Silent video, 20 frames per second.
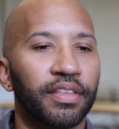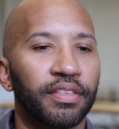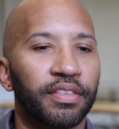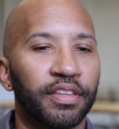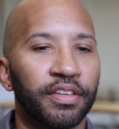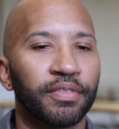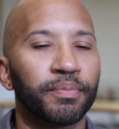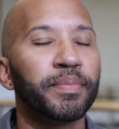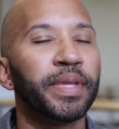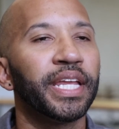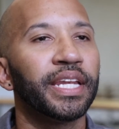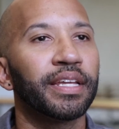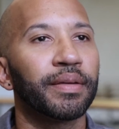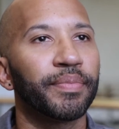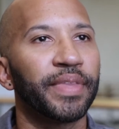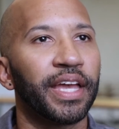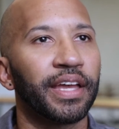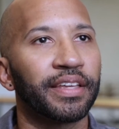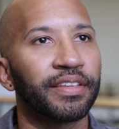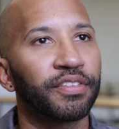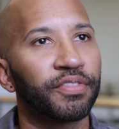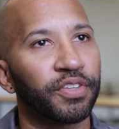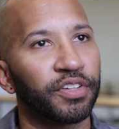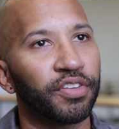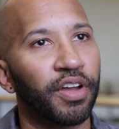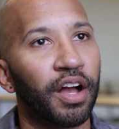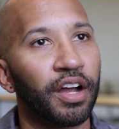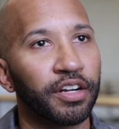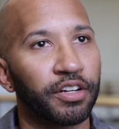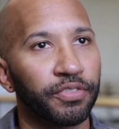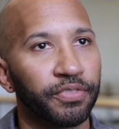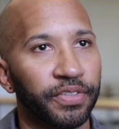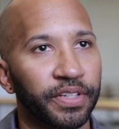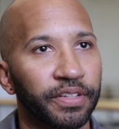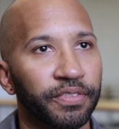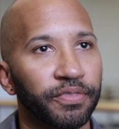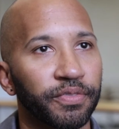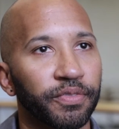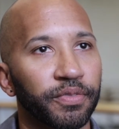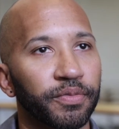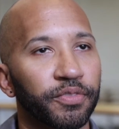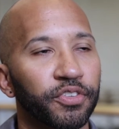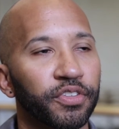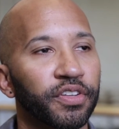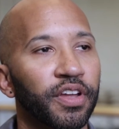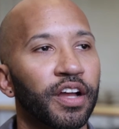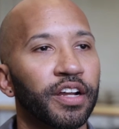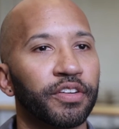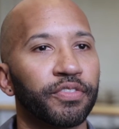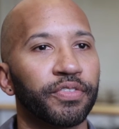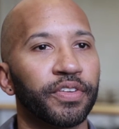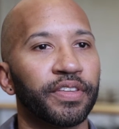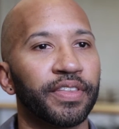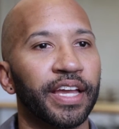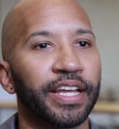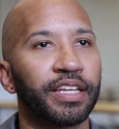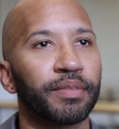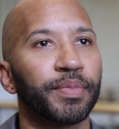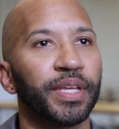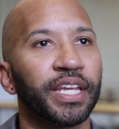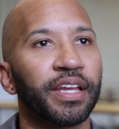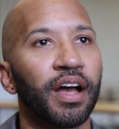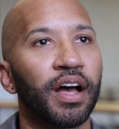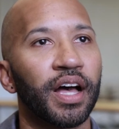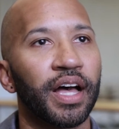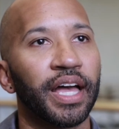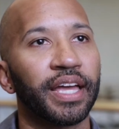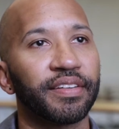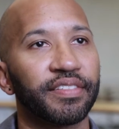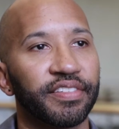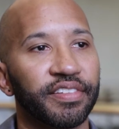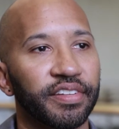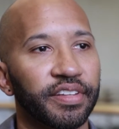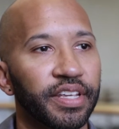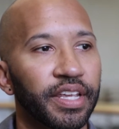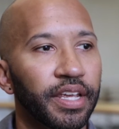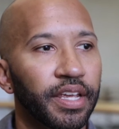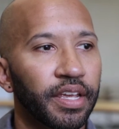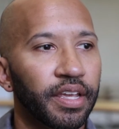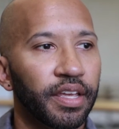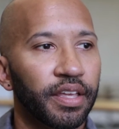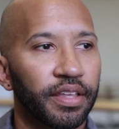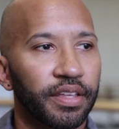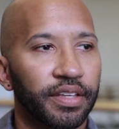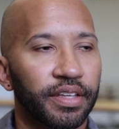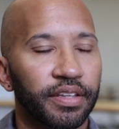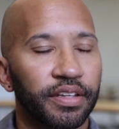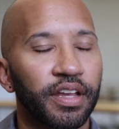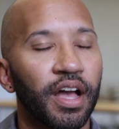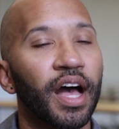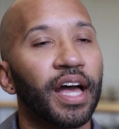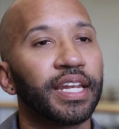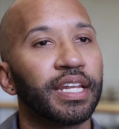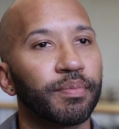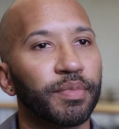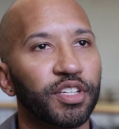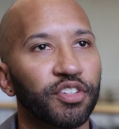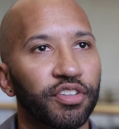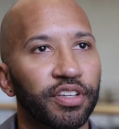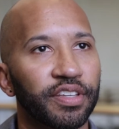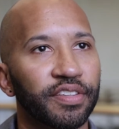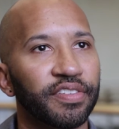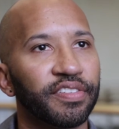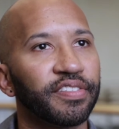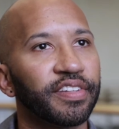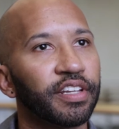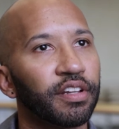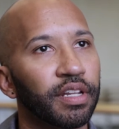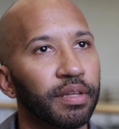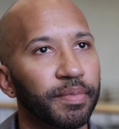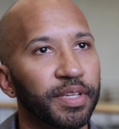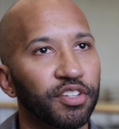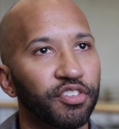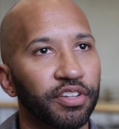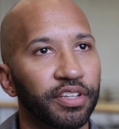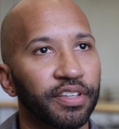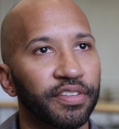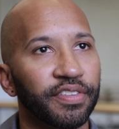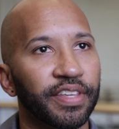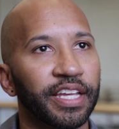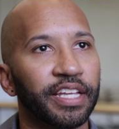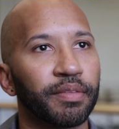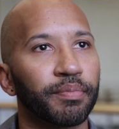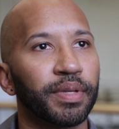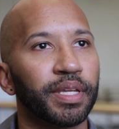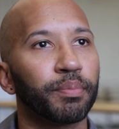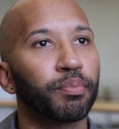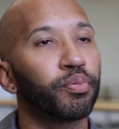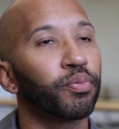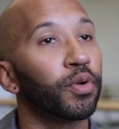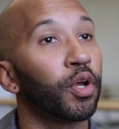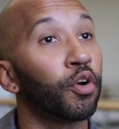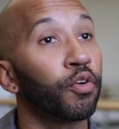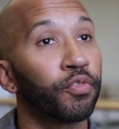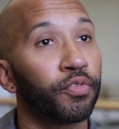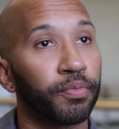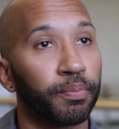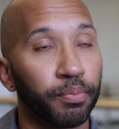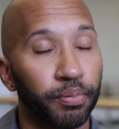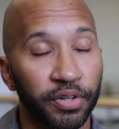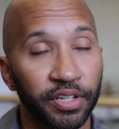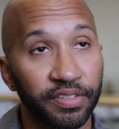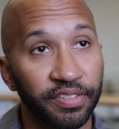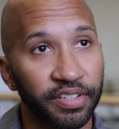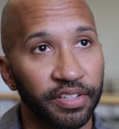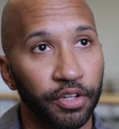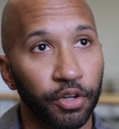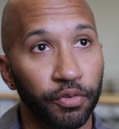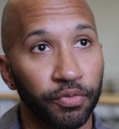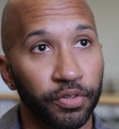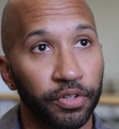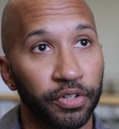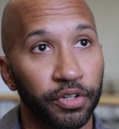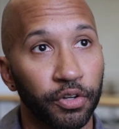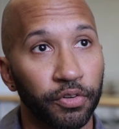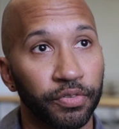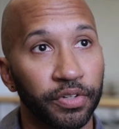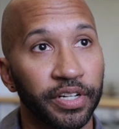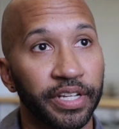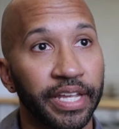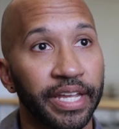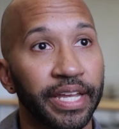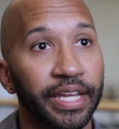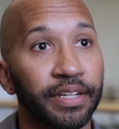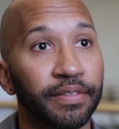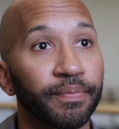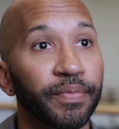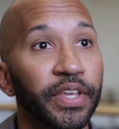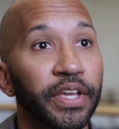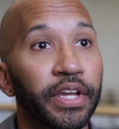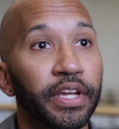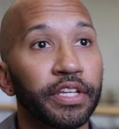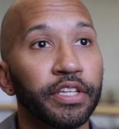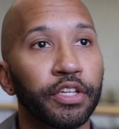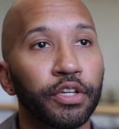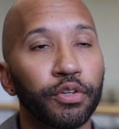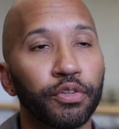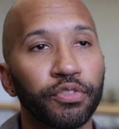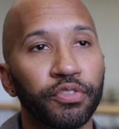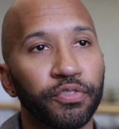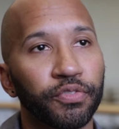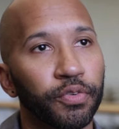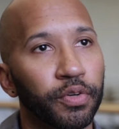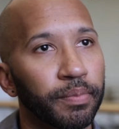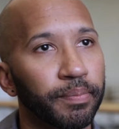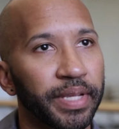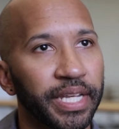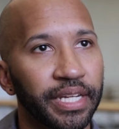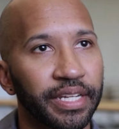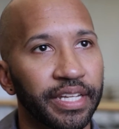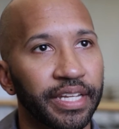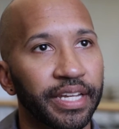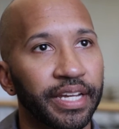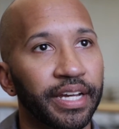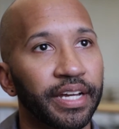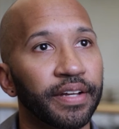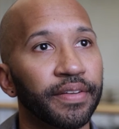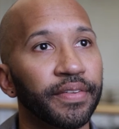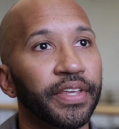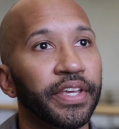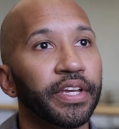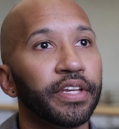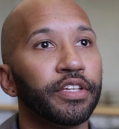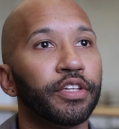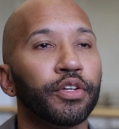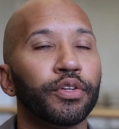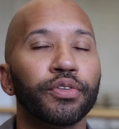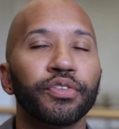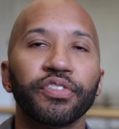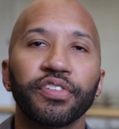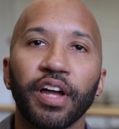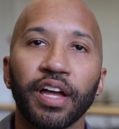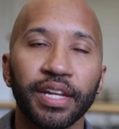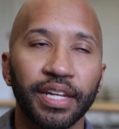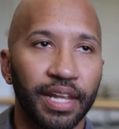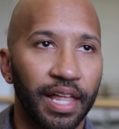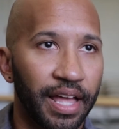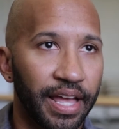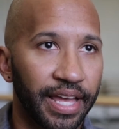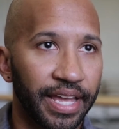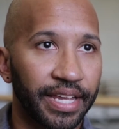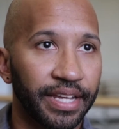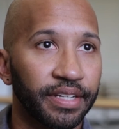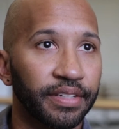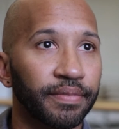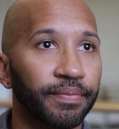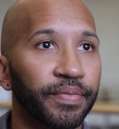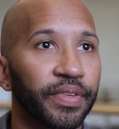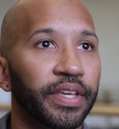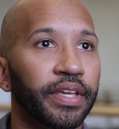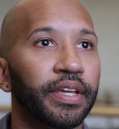the medium that is photography. Photography that can be caught images, still images that can be printed over and over again, used for media, used online,